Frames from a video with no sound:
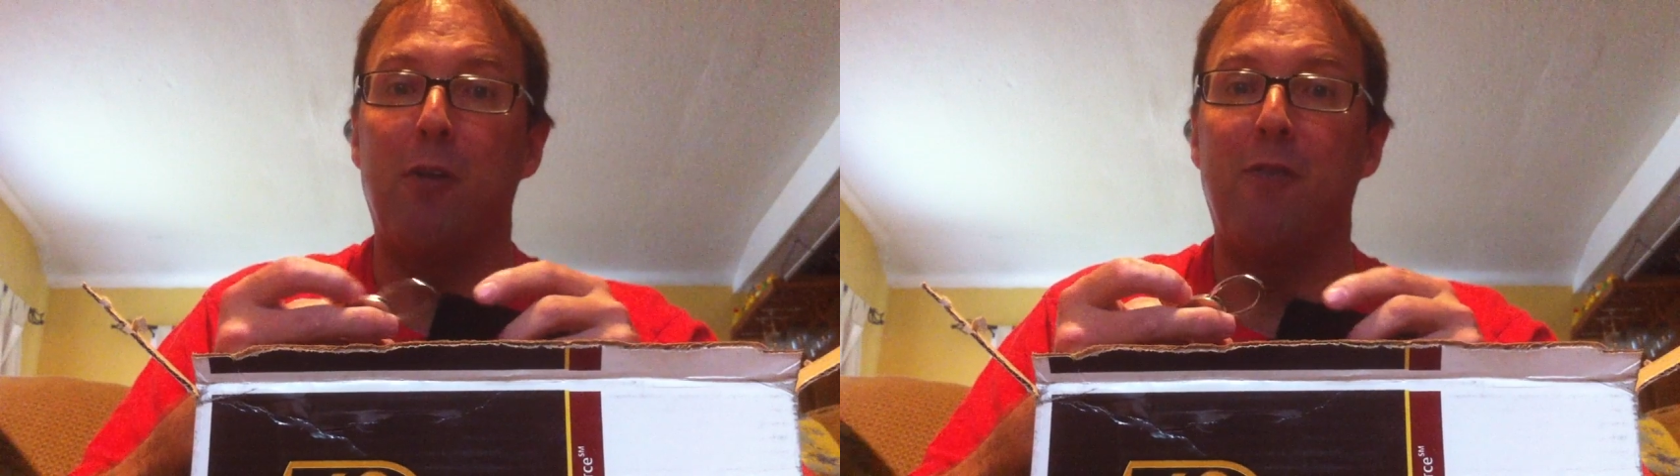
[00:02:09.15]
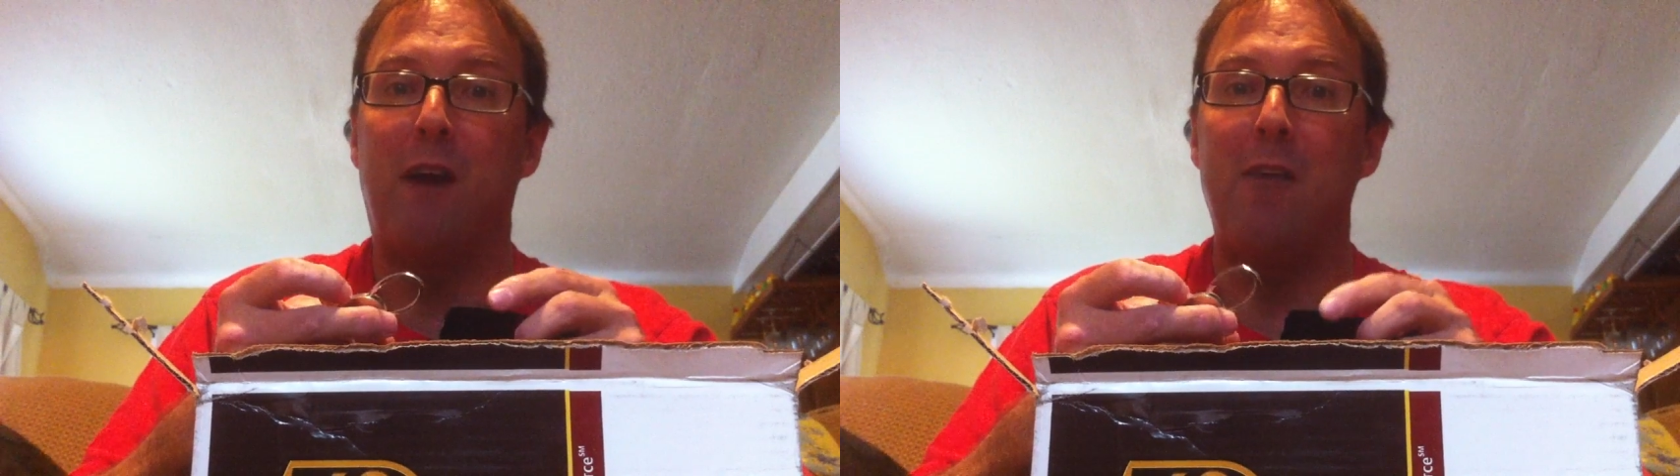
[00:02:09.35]

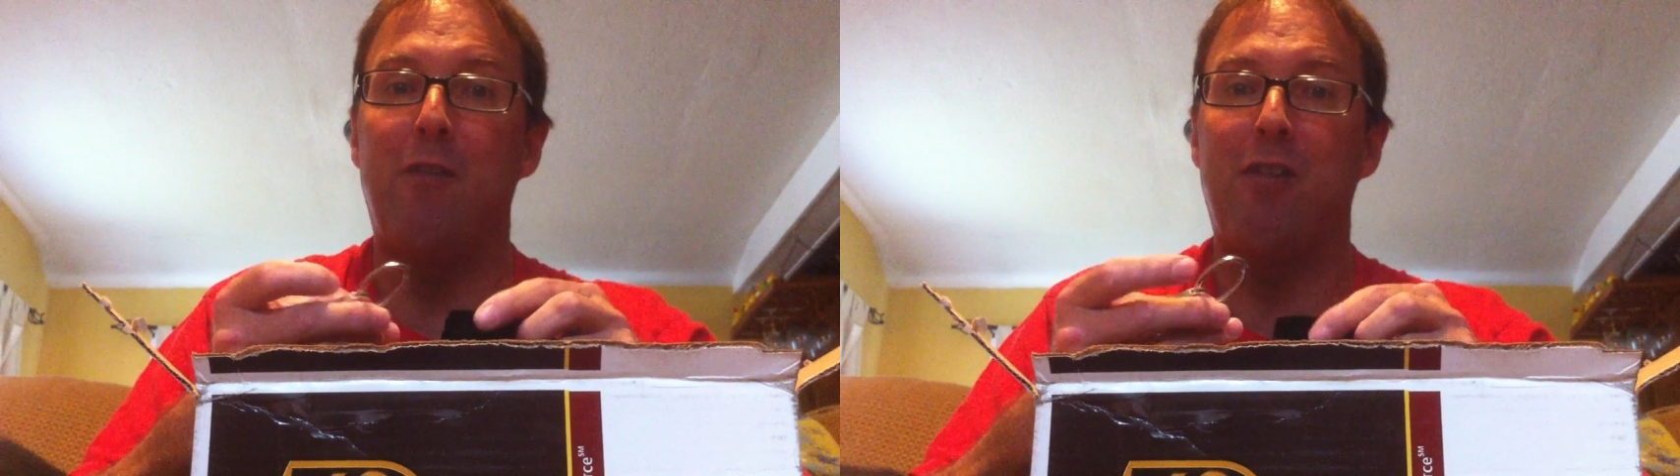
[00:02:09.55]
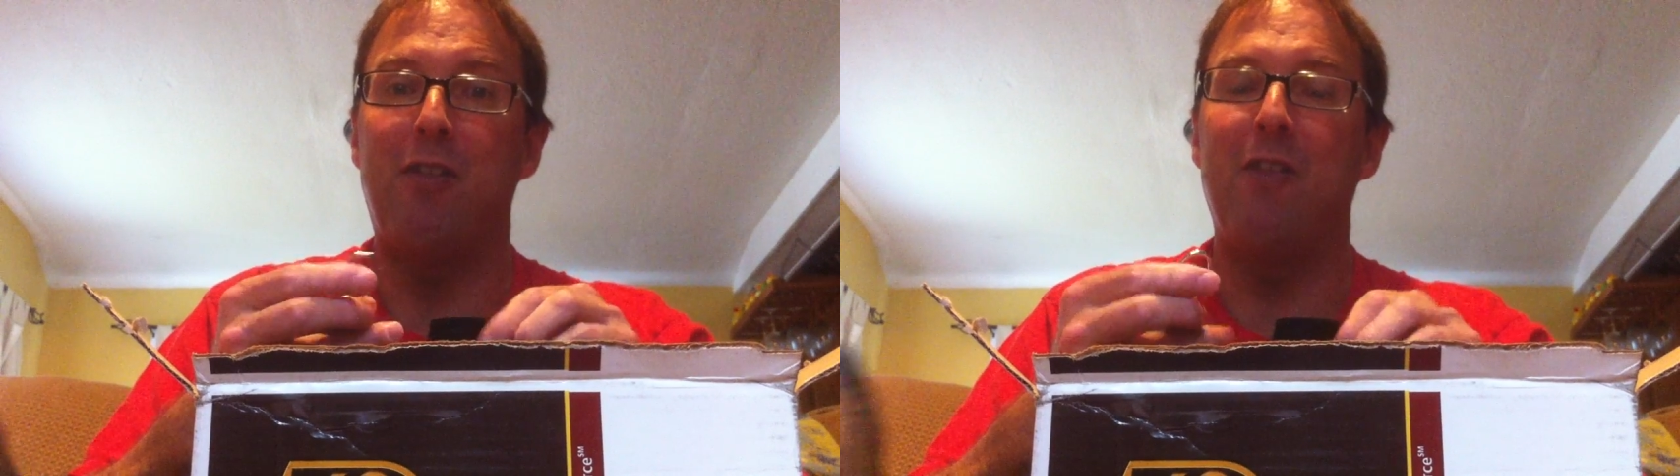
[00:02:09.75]
the
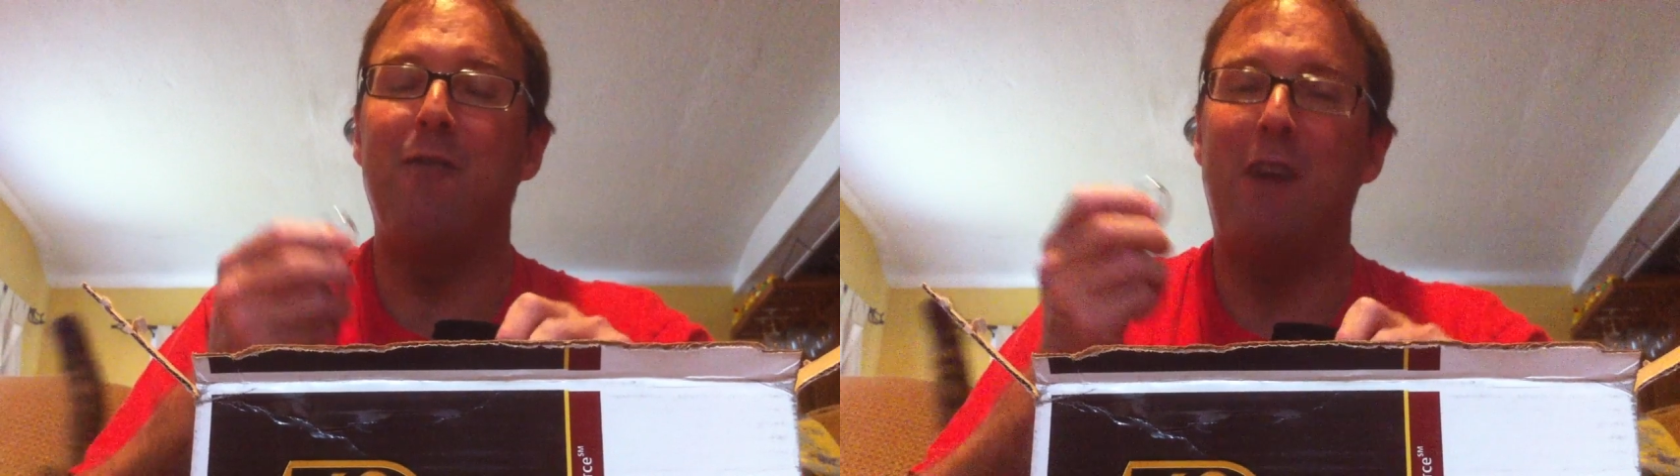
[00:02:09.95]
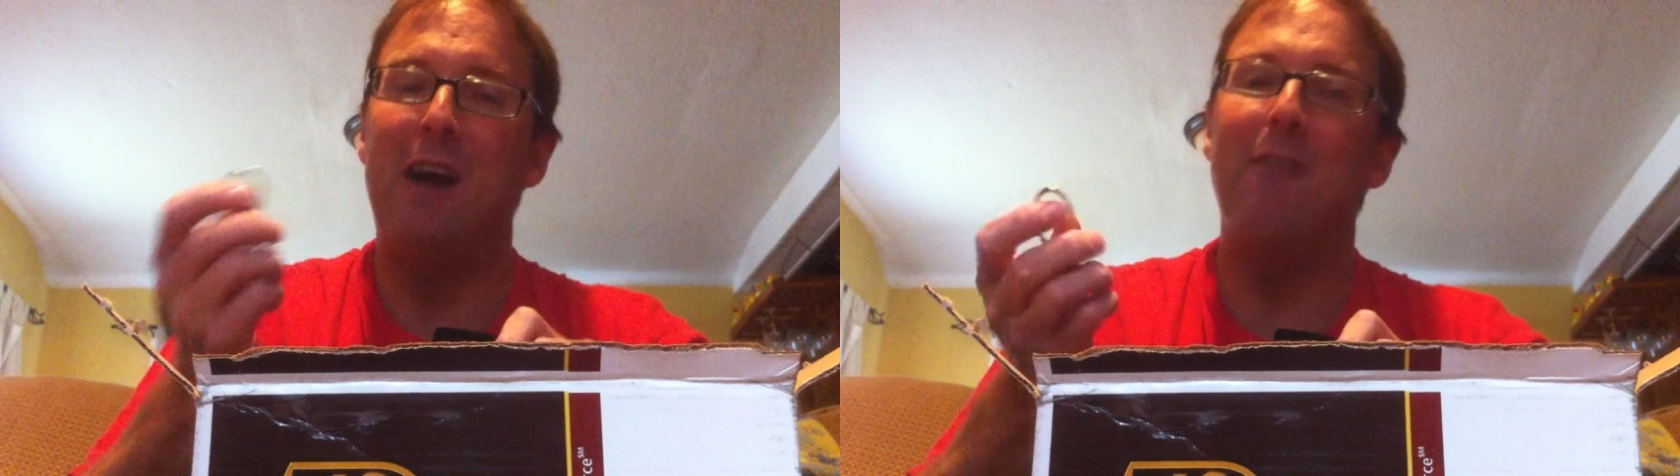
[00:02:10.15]

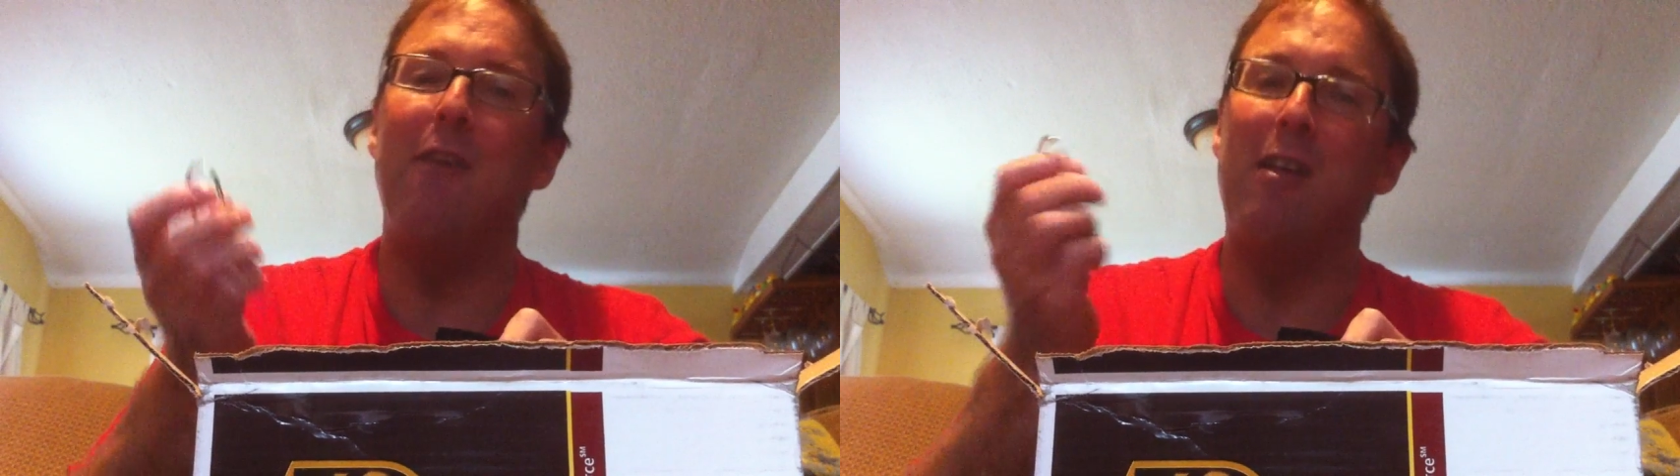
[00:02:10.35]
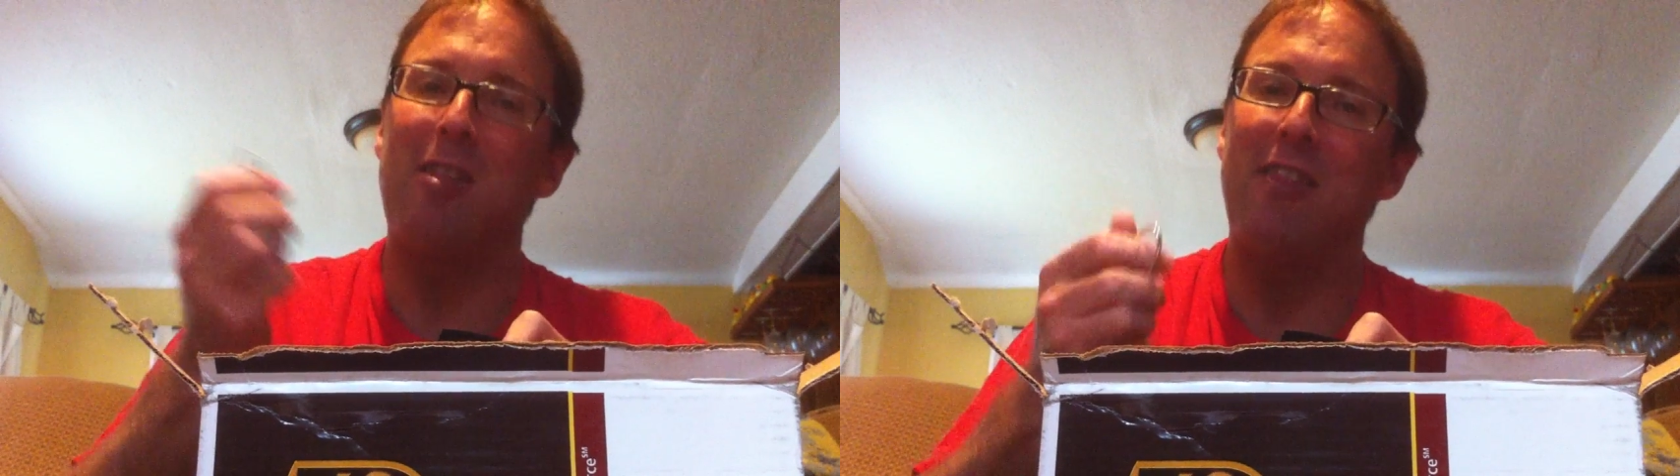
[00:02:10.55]

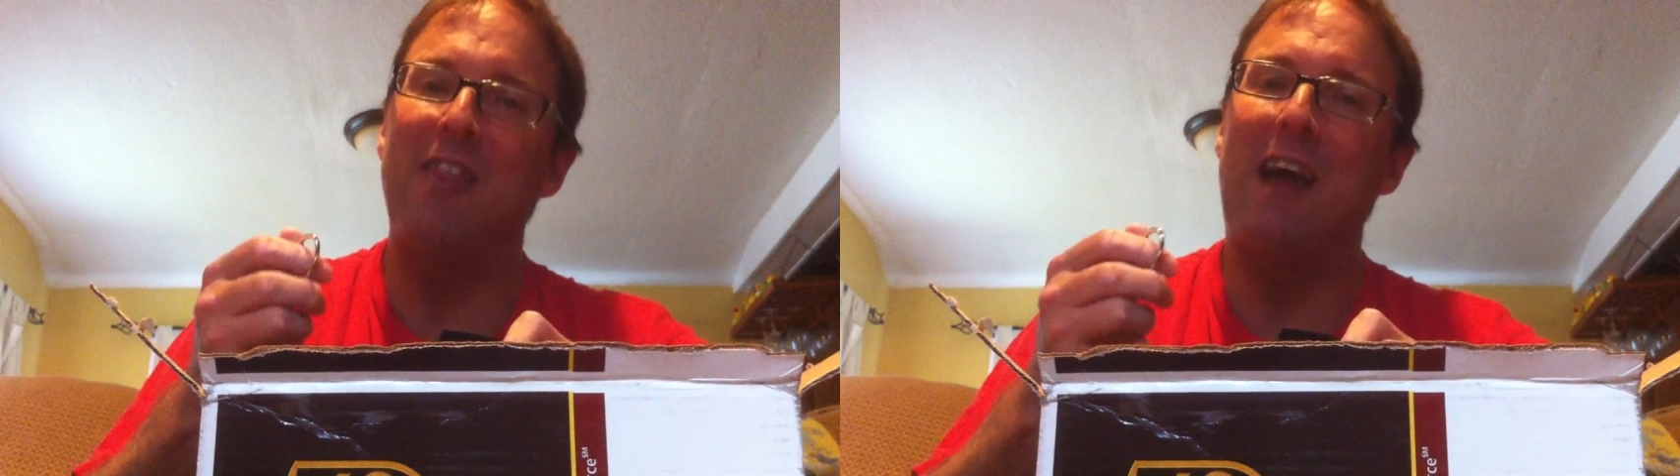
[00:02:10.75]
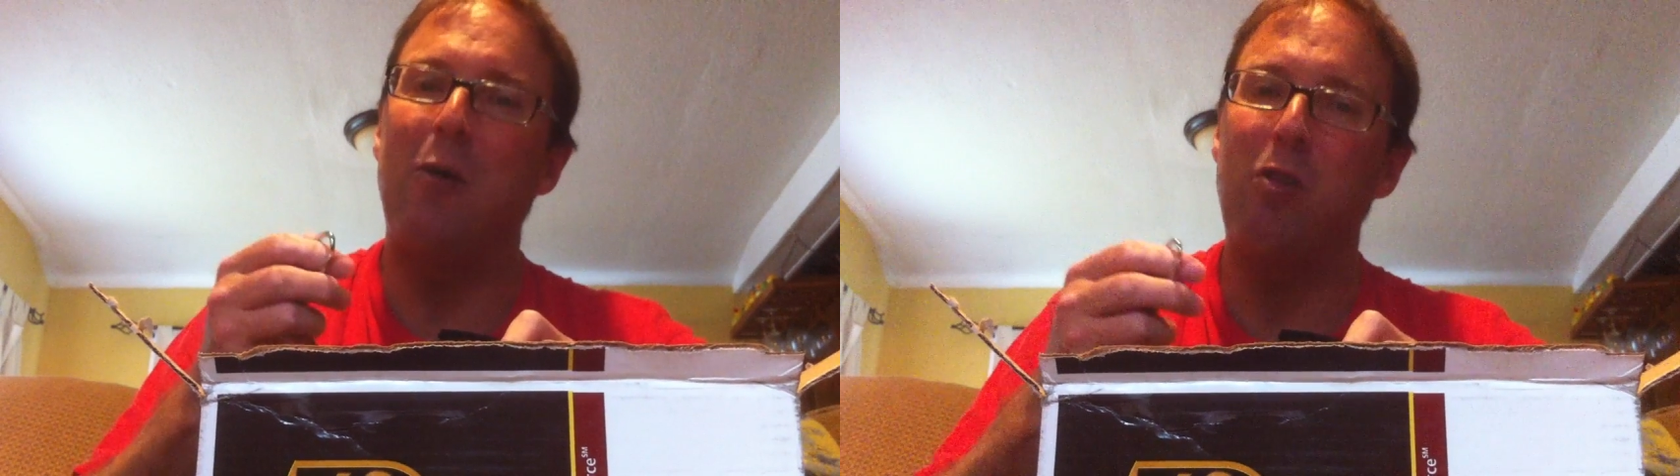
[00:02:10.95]

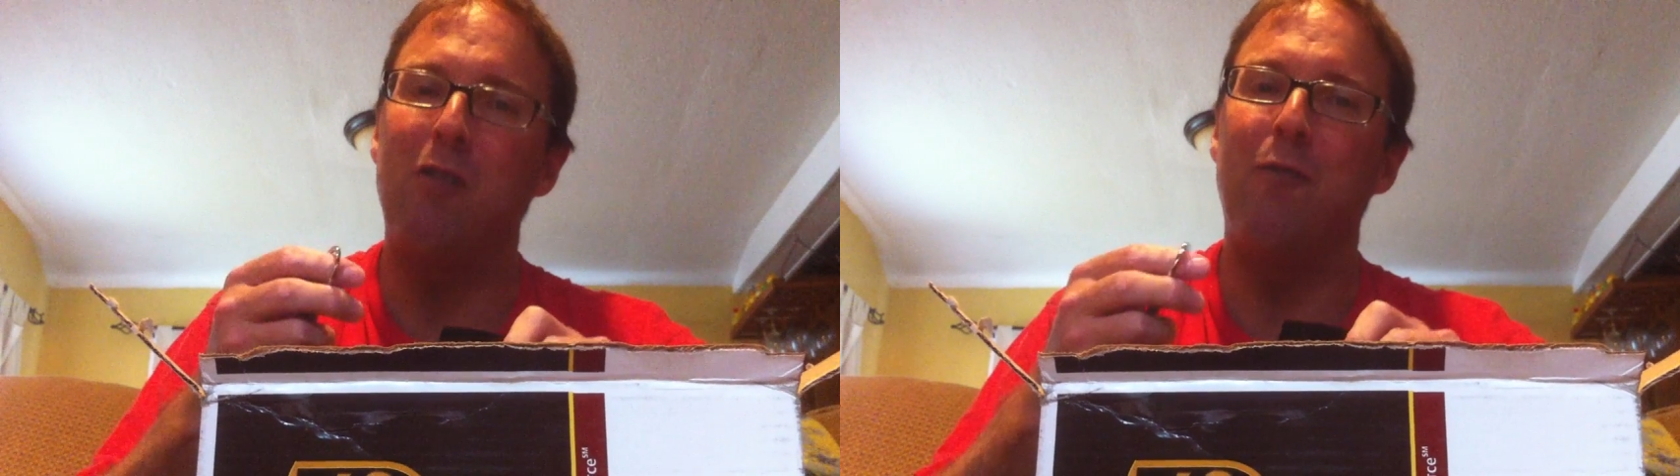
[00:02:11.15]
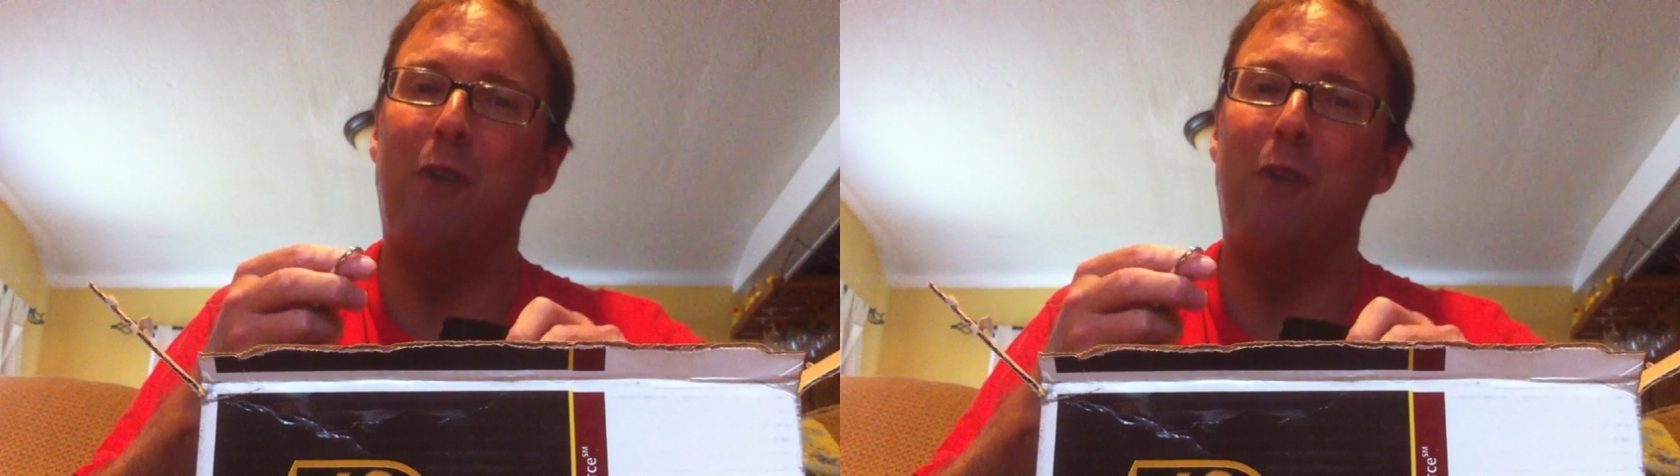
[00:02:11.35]
5,000